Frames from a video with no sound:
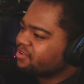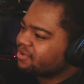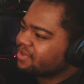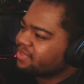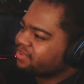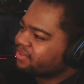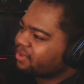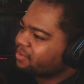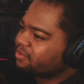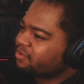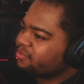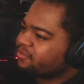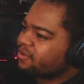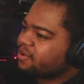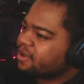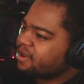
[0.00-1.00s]
enjoying the setup
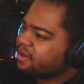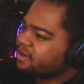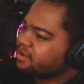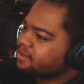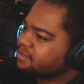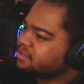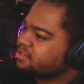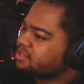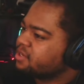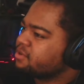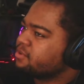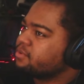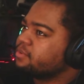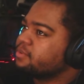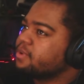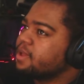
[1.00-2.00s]
so far,
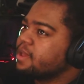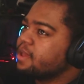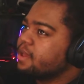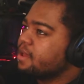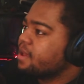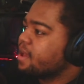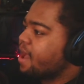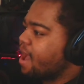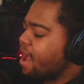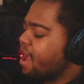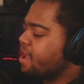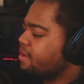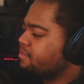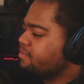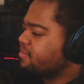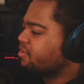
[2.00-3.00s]
so
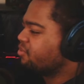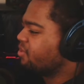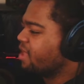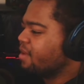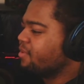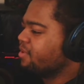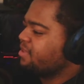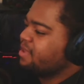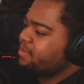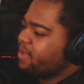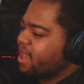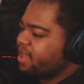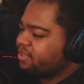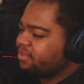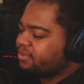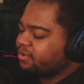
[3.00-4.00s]
I just can't wait to keep
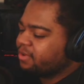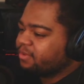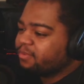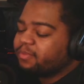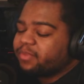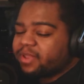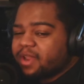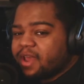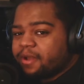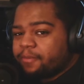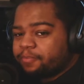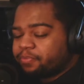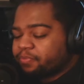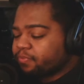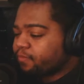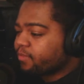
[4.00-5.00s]
adding to it. But now,
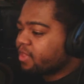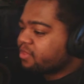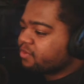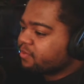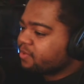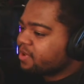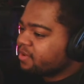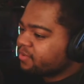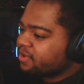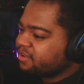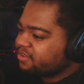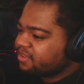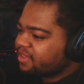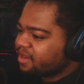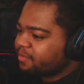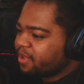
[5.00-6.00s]
the real
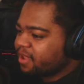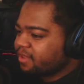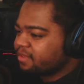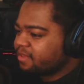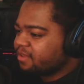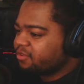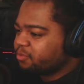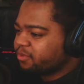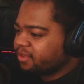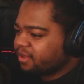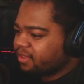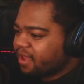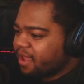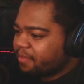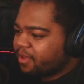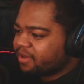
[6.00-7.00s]
reason that I'm making this
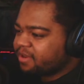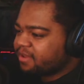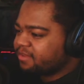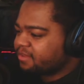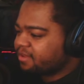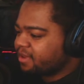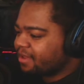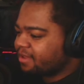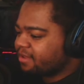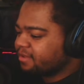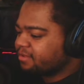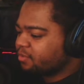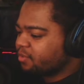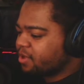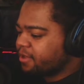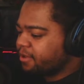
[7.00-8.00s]
particular At My Desk today
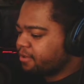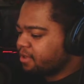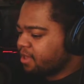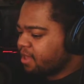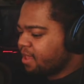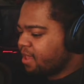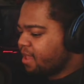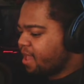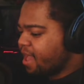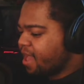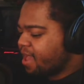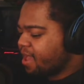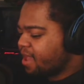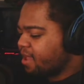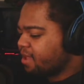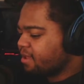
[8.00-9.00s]
is, well,
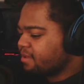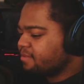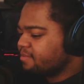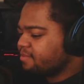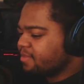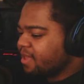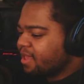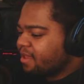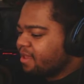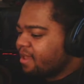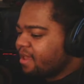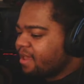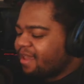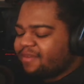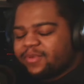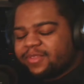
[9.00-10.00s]
I
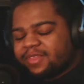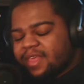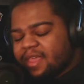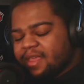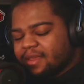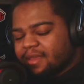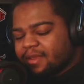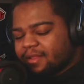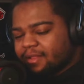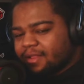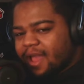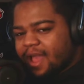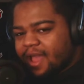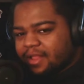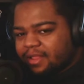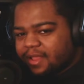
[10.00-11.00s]
have been thinking a
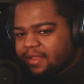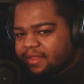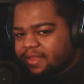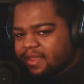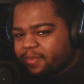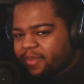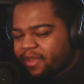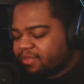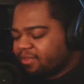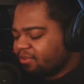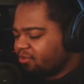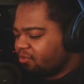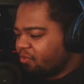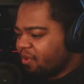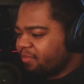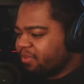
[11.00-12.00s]
lot lately about
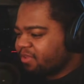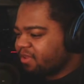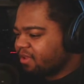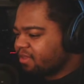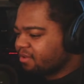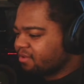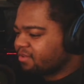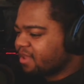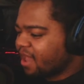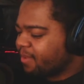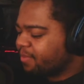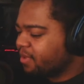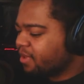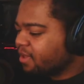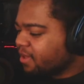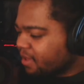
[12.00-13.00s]
this one particular
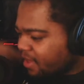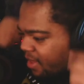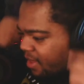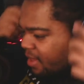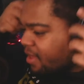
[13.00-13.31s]
topic.